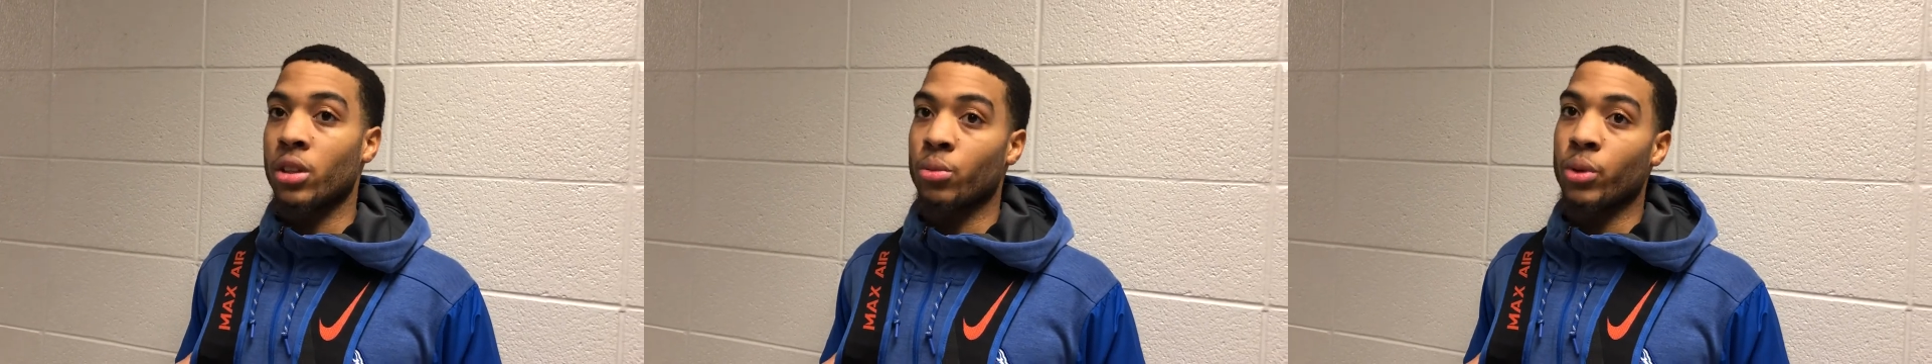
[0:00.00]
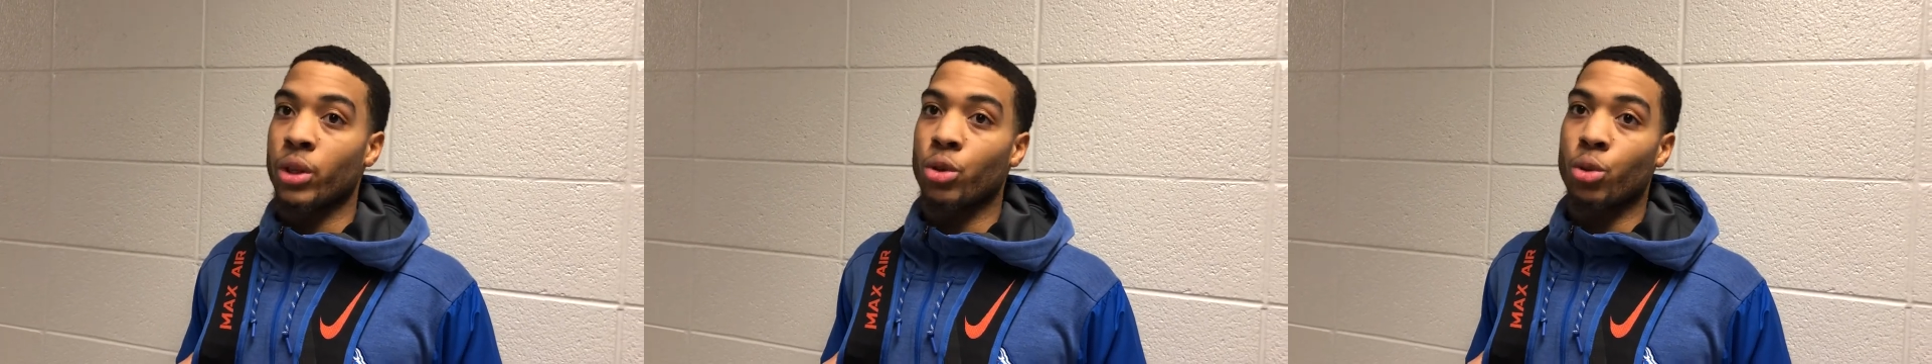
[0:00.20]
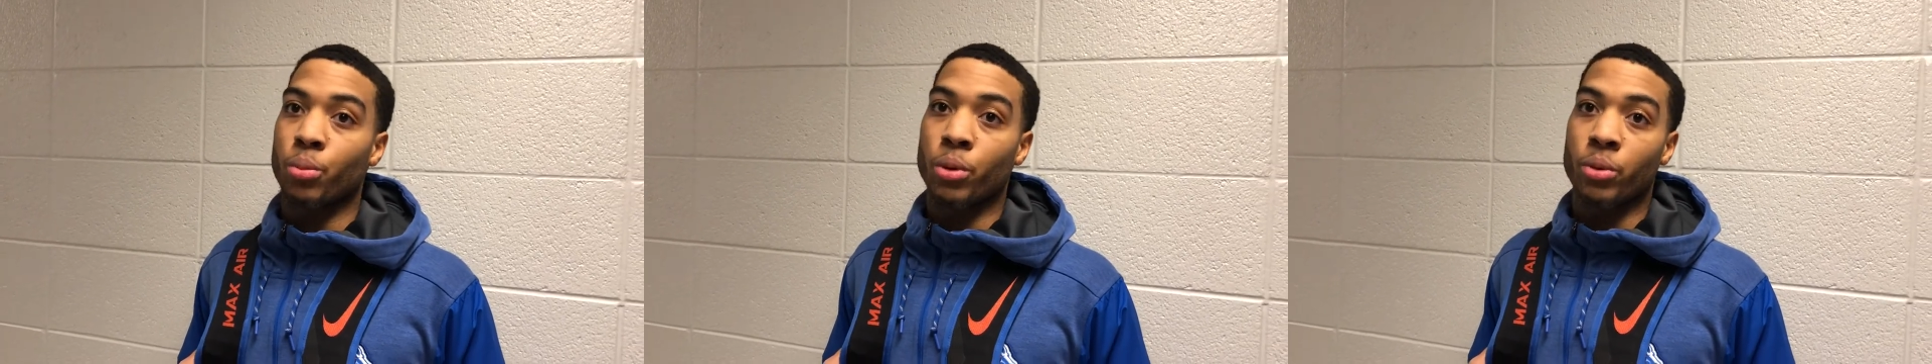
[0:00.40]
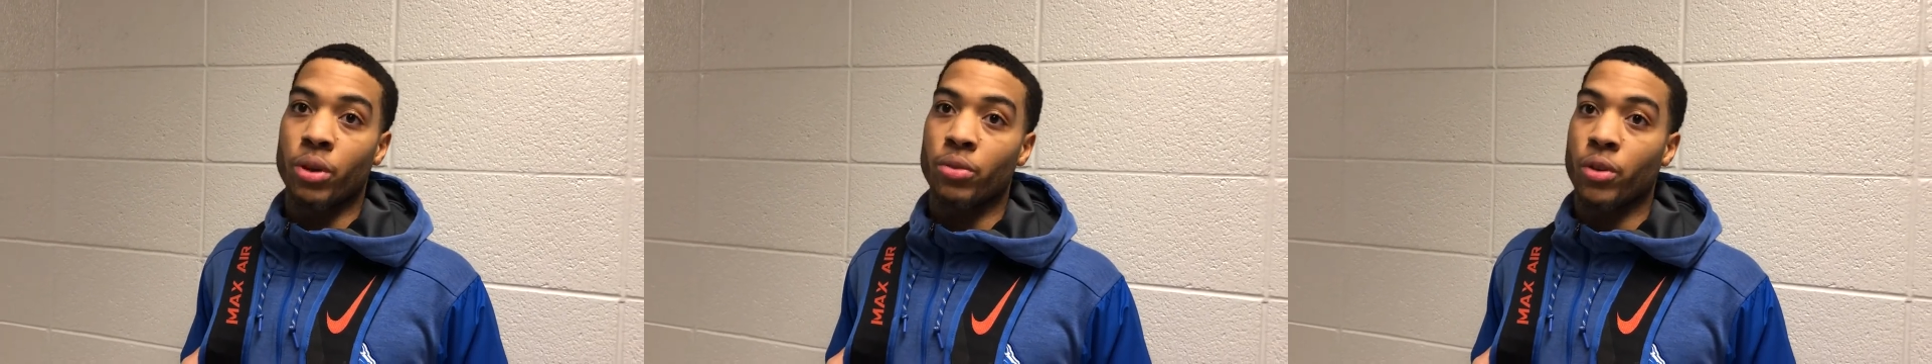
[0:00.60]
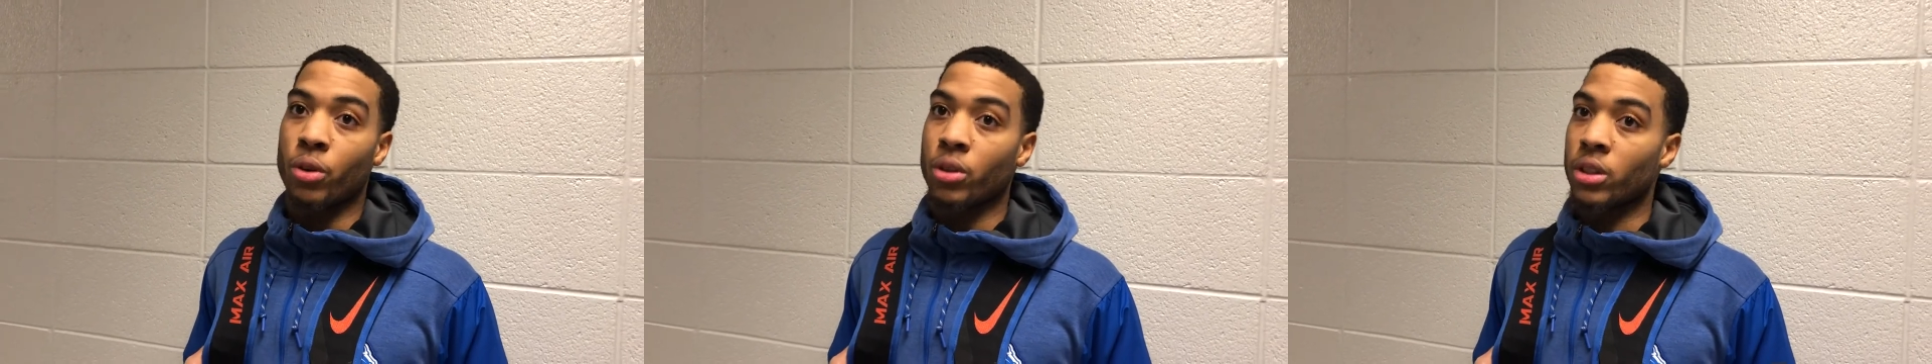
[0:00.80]
and regroup and
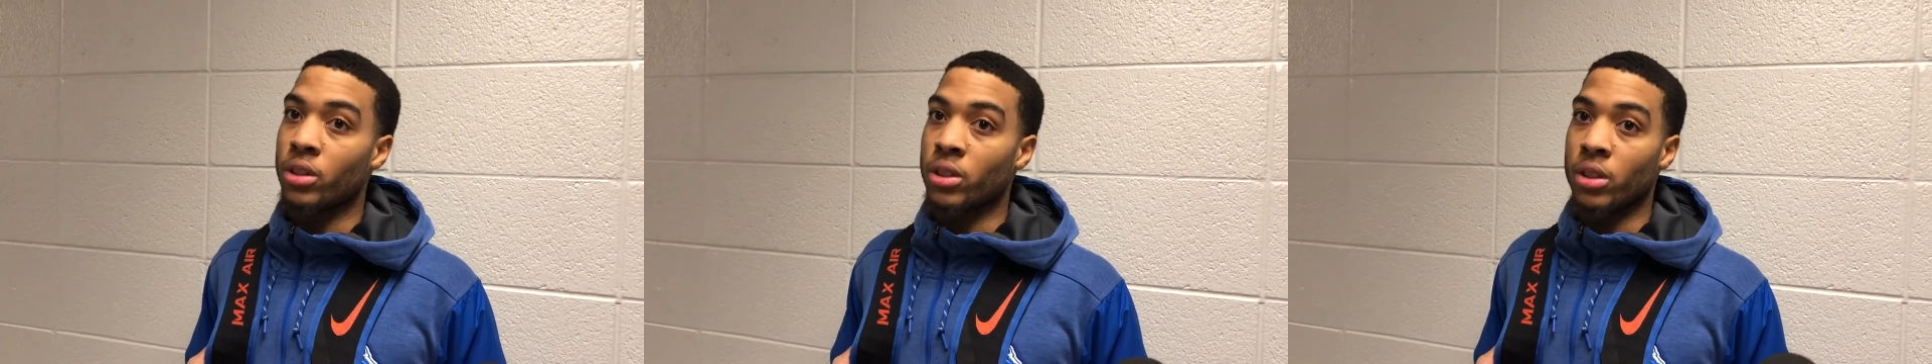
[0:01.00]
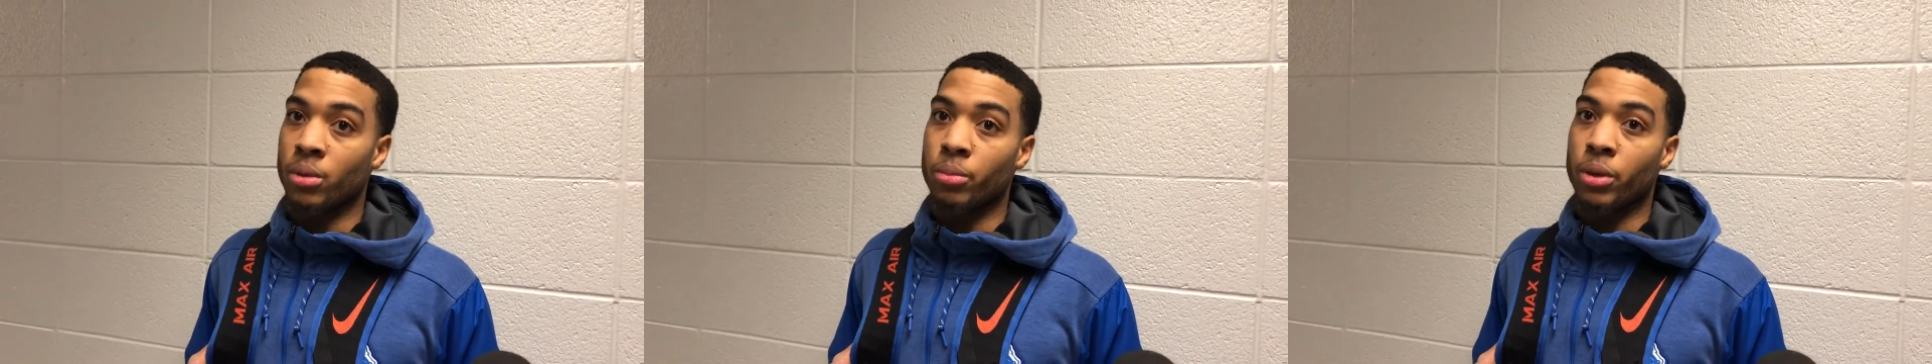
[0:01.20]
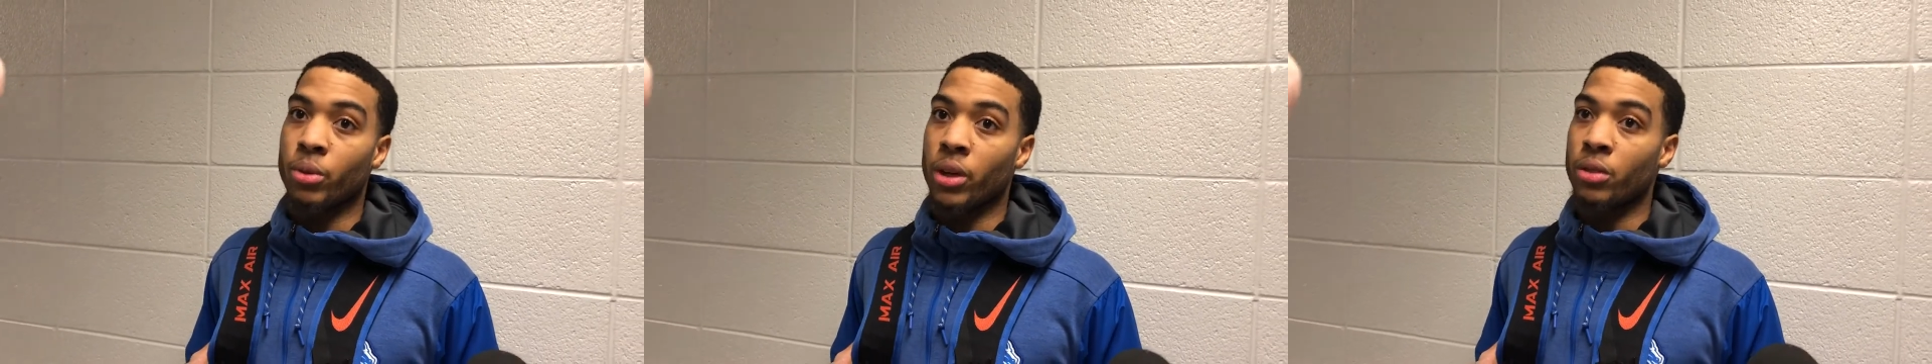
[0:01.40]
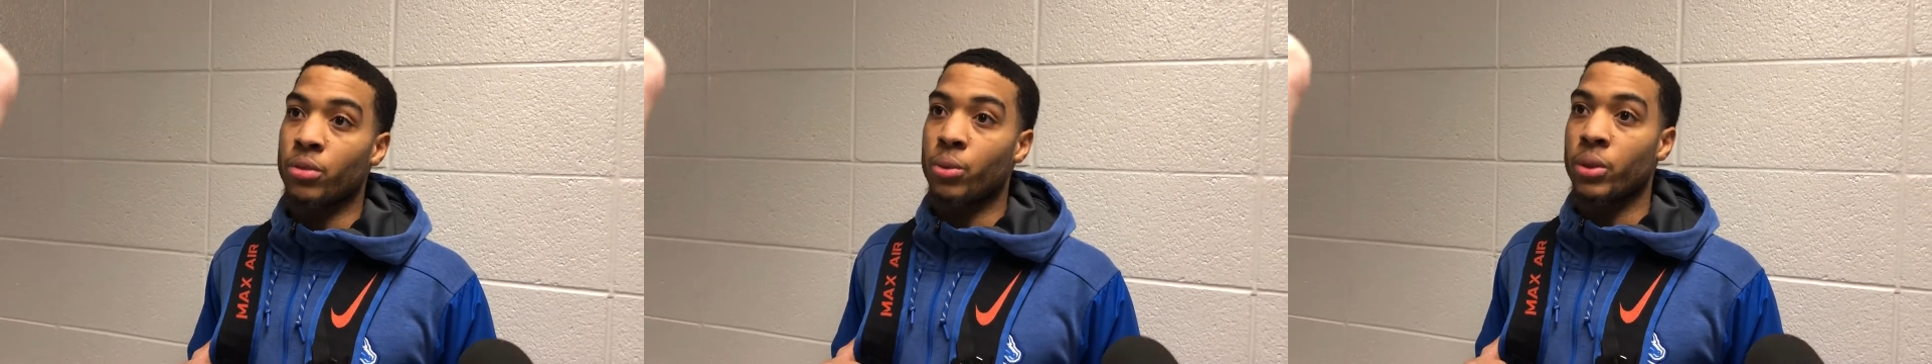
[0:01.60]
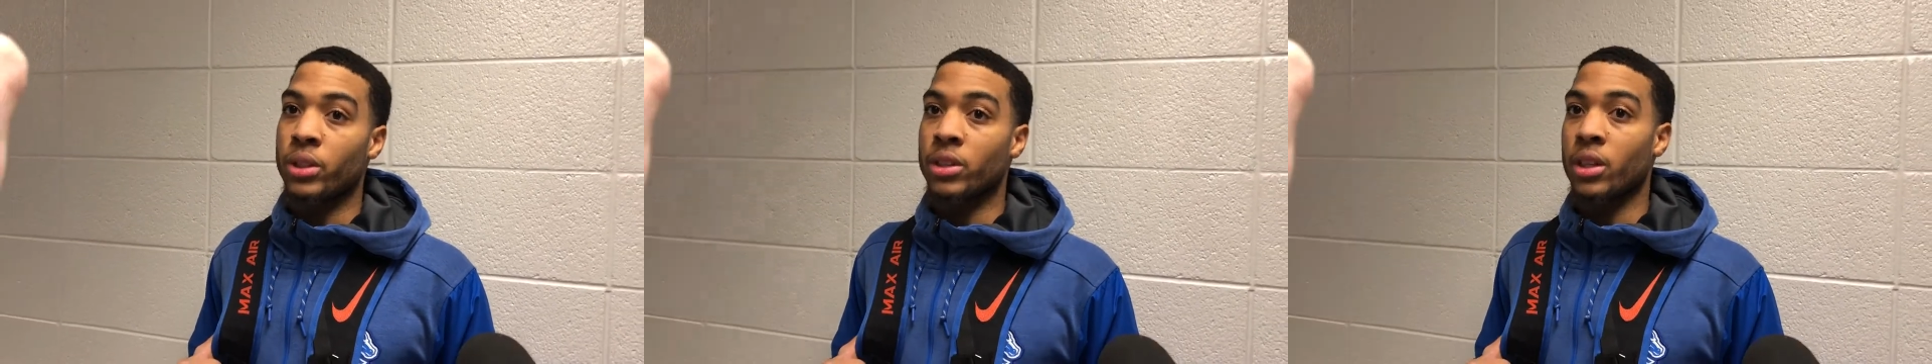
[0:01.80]
refocus and be ready
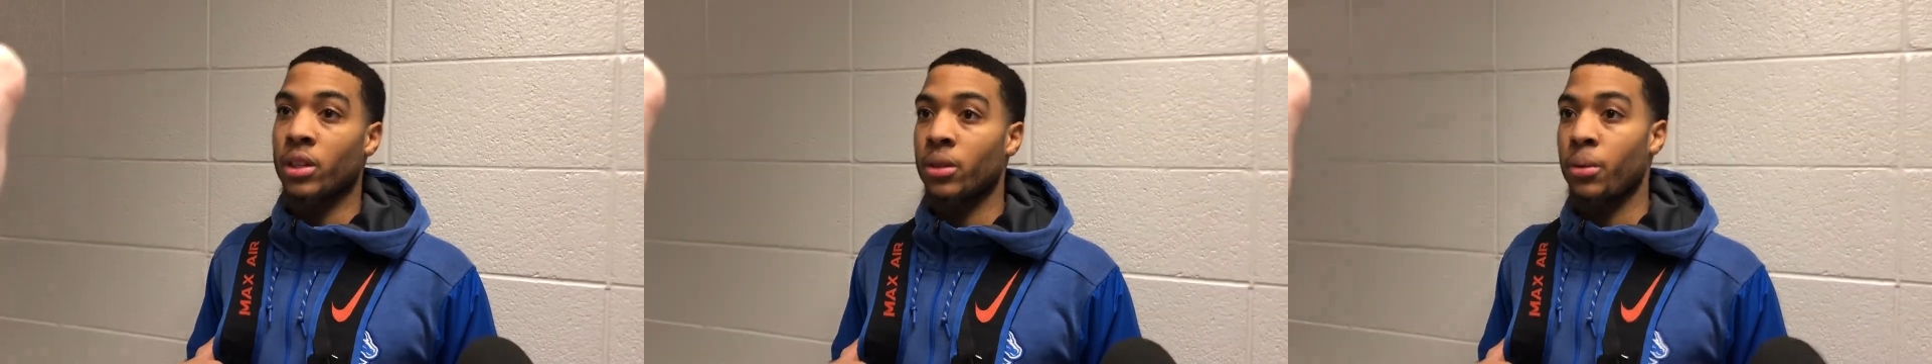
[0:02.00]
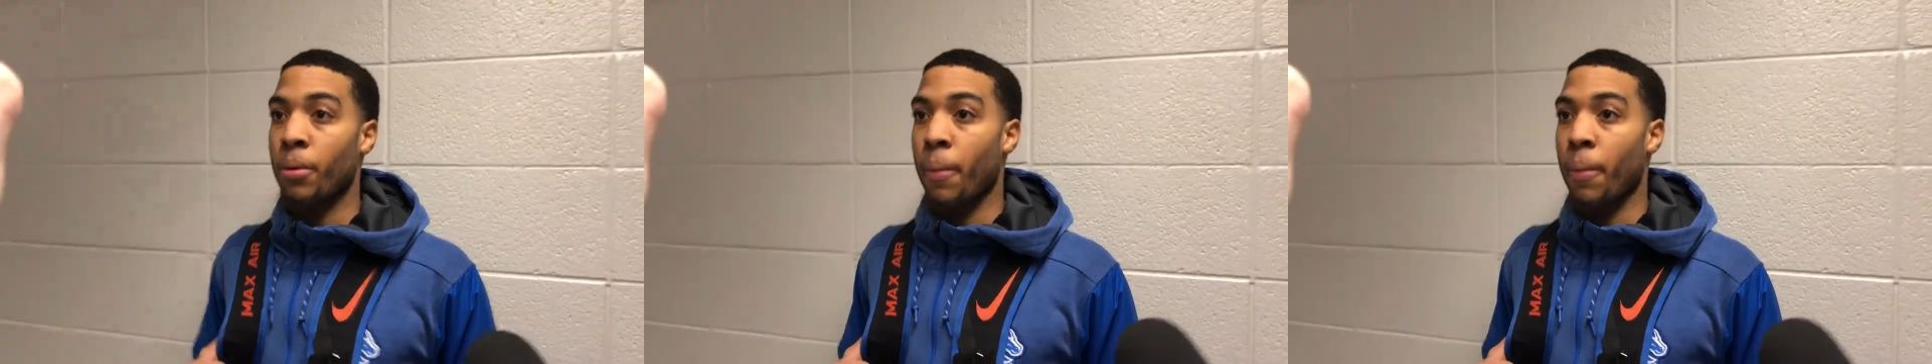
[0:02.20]
for Wednesday.